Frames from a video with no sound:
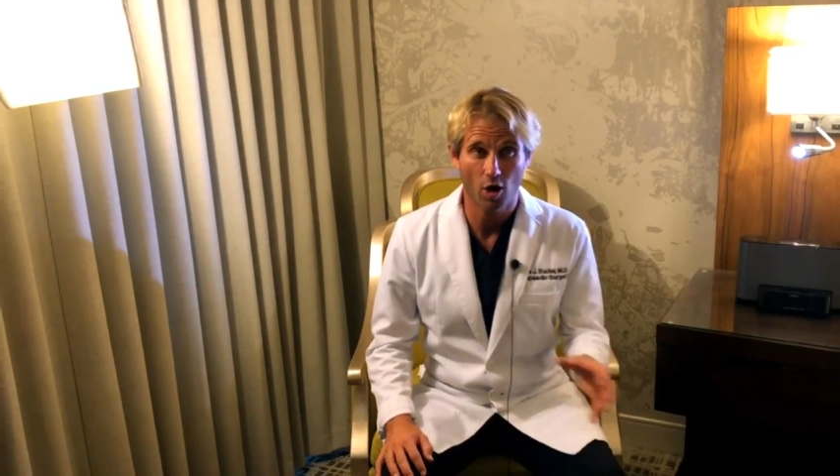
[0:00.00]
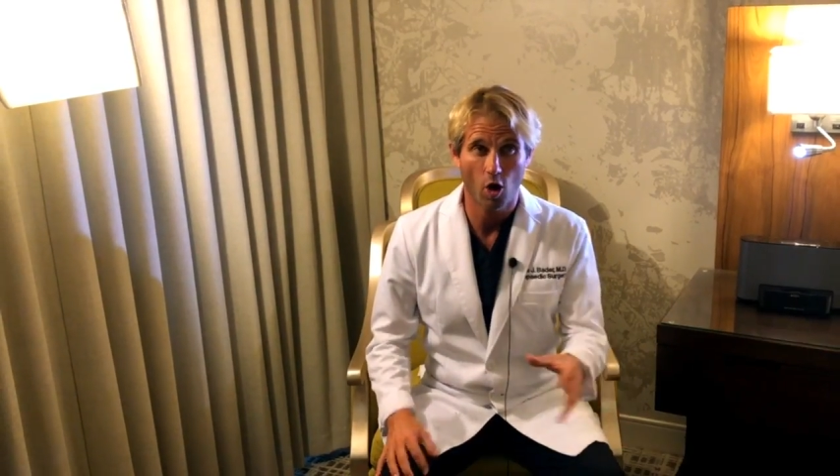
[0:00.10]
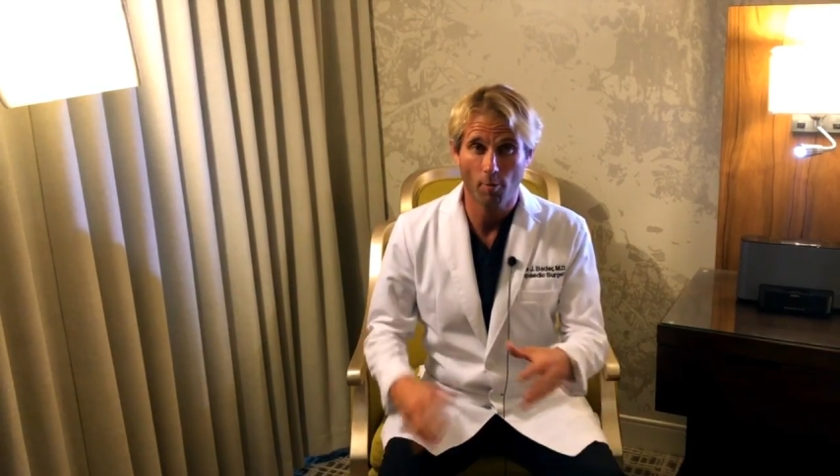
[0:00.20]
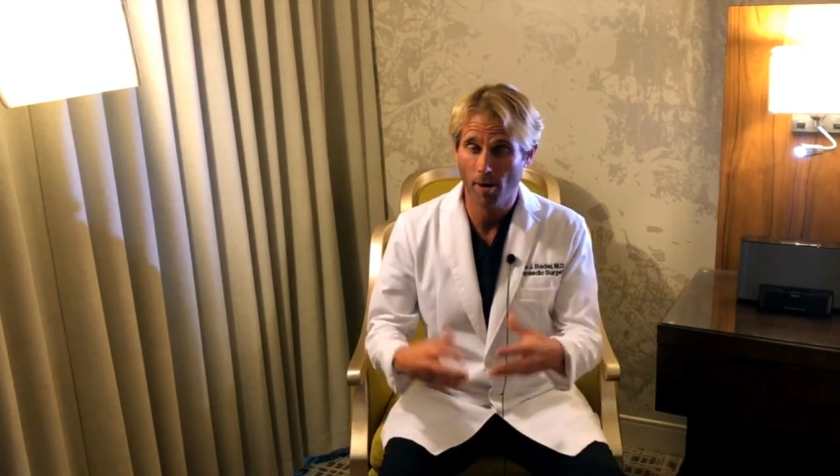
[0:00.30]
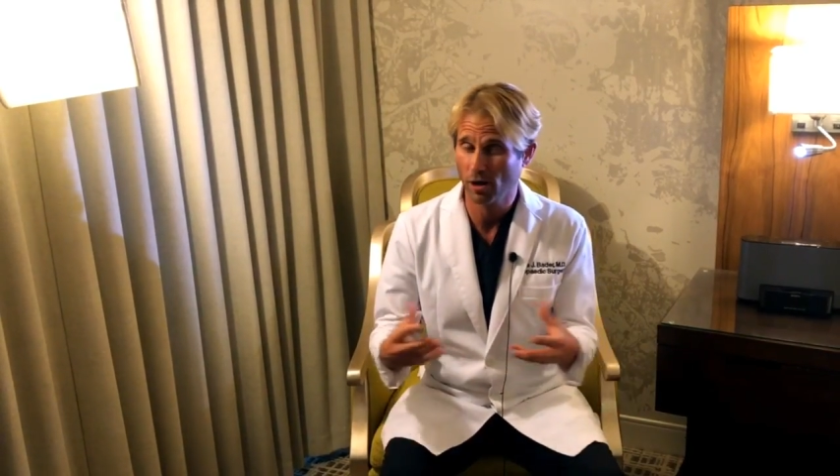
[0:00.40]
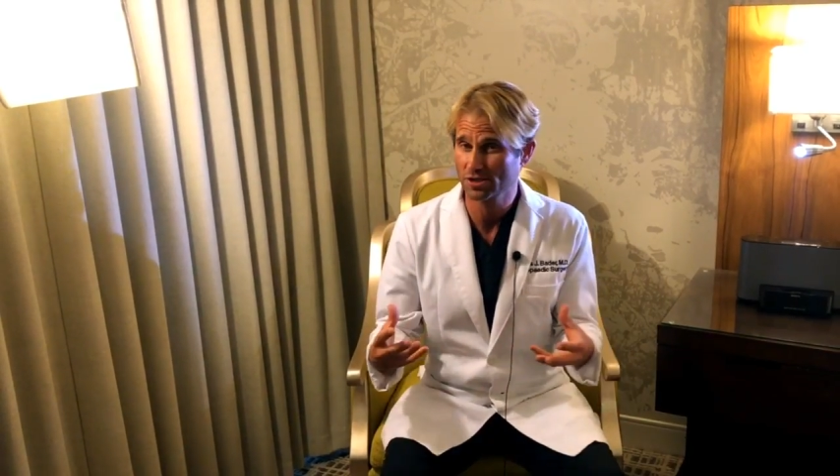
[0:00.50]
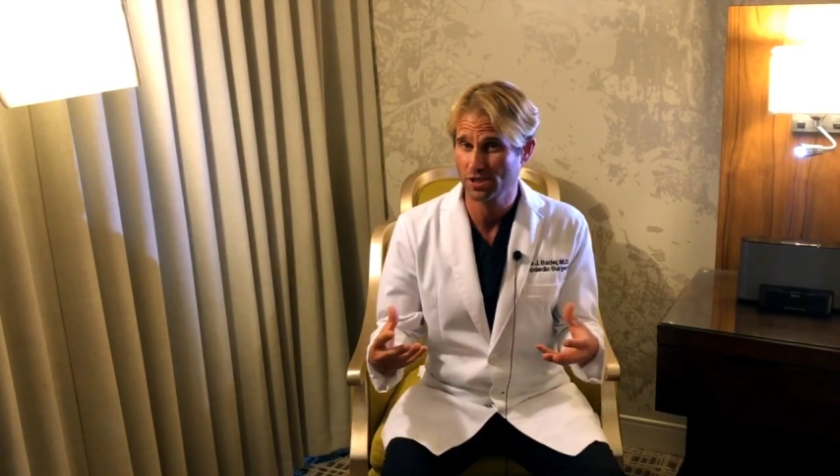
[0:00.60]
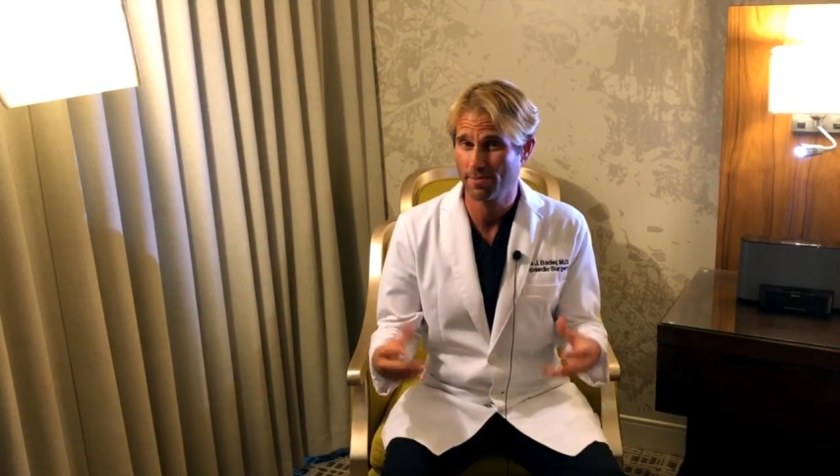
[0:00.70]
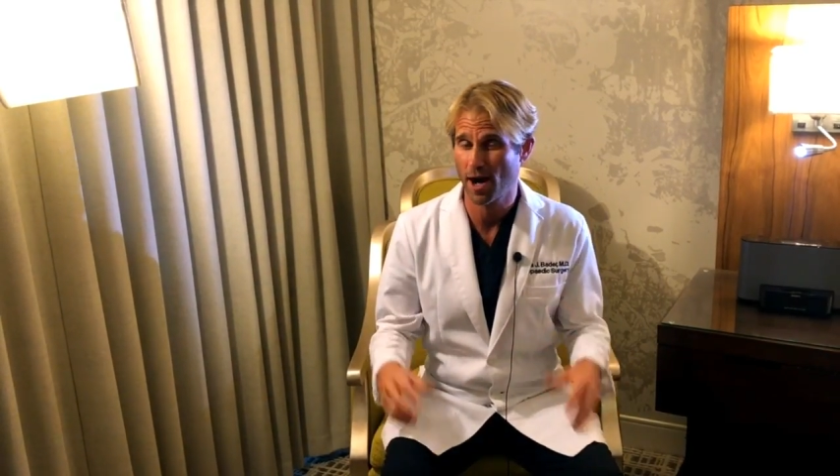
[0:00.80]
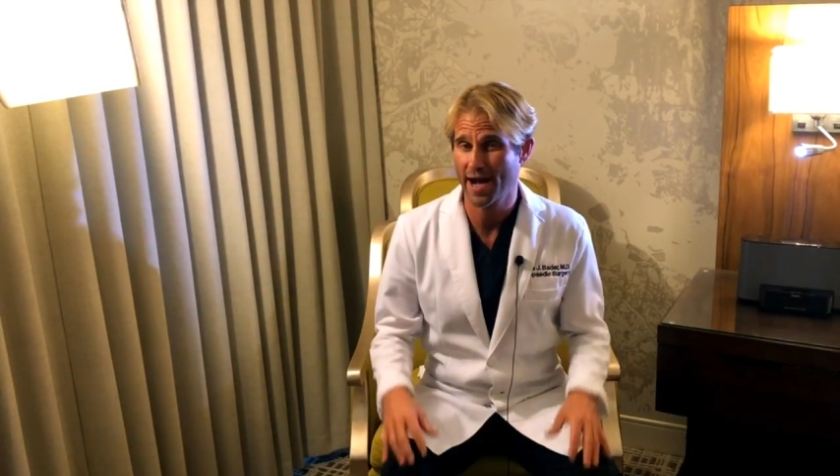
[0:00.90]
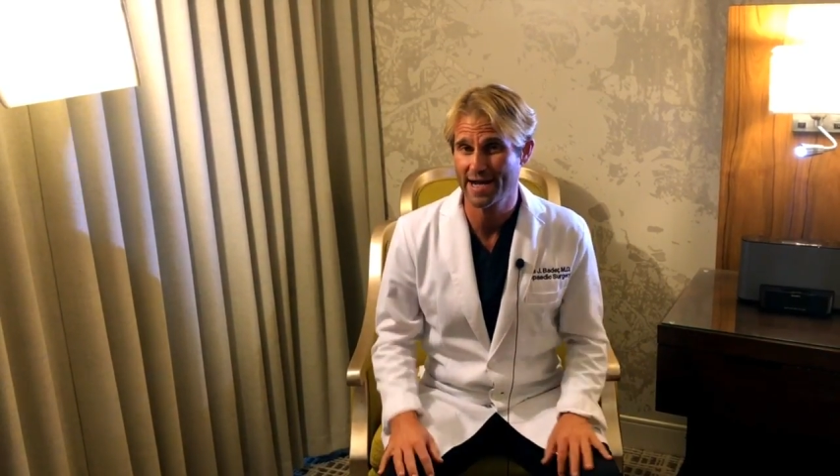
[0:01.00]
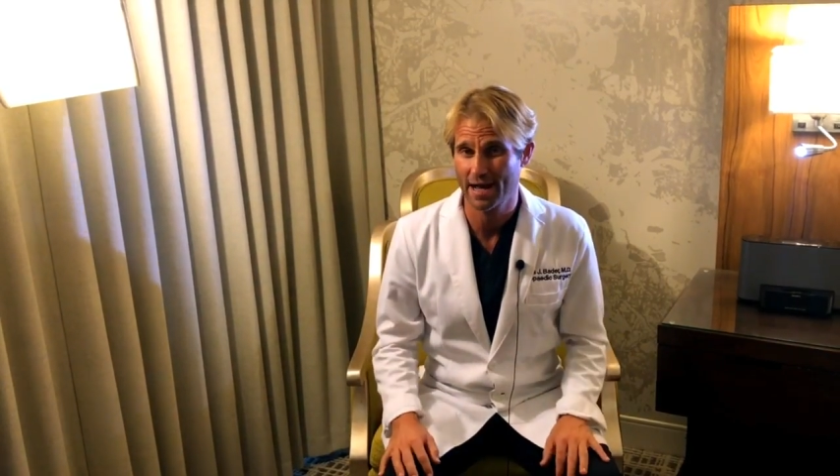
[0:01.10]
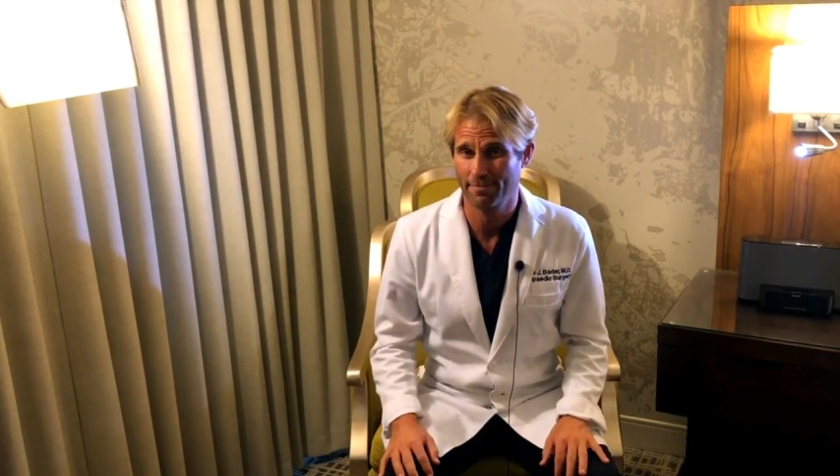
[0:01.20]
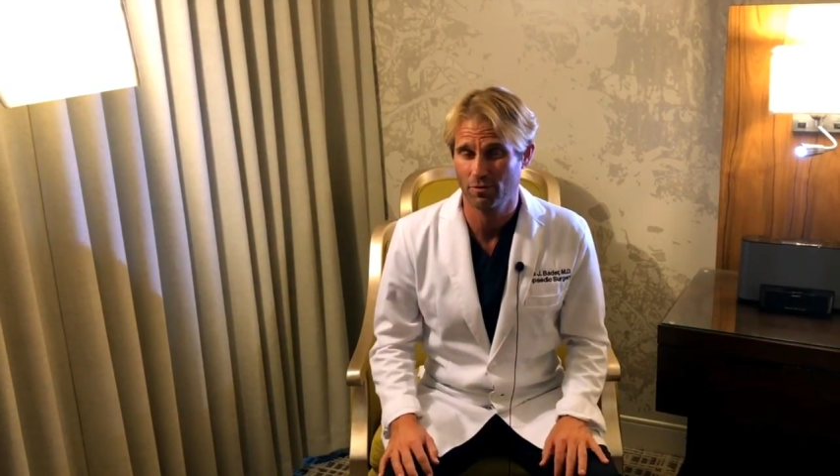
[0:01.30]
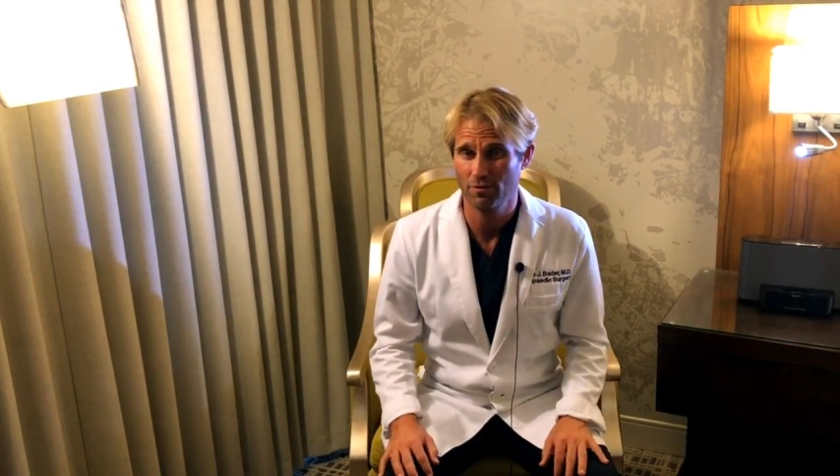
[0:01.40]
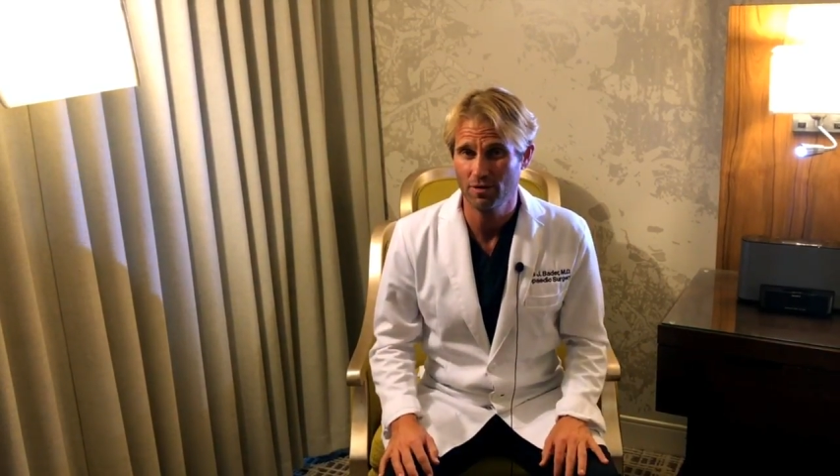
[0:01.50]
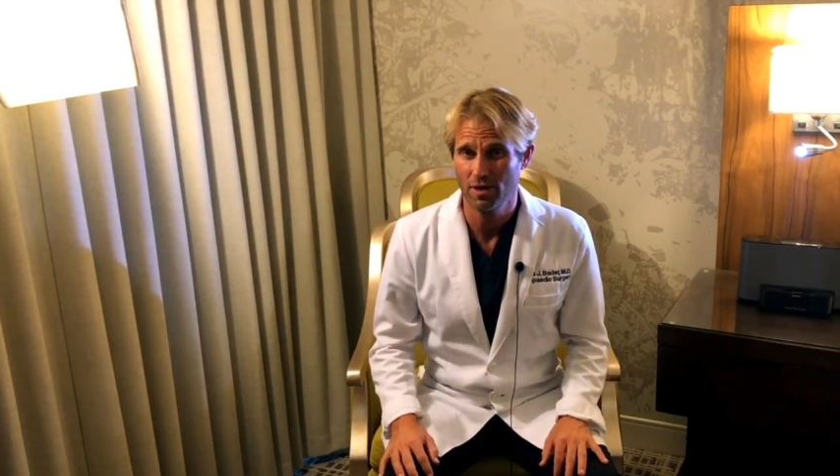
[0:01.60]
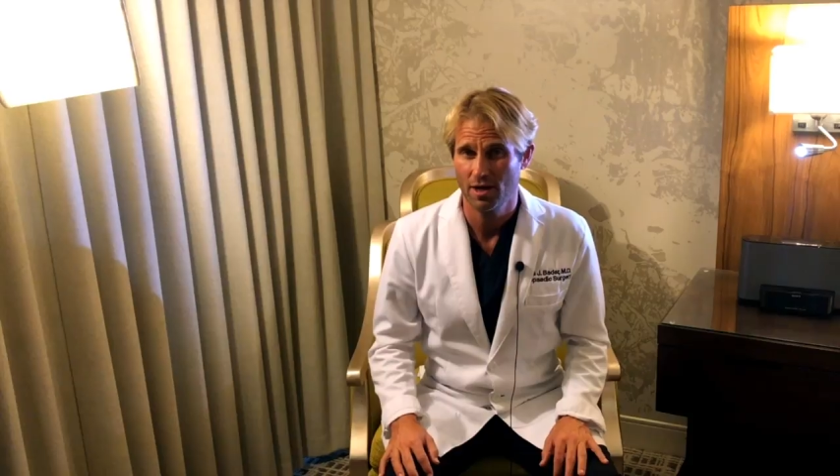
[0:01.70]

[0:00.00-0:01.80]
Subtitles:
all parts of the pineapple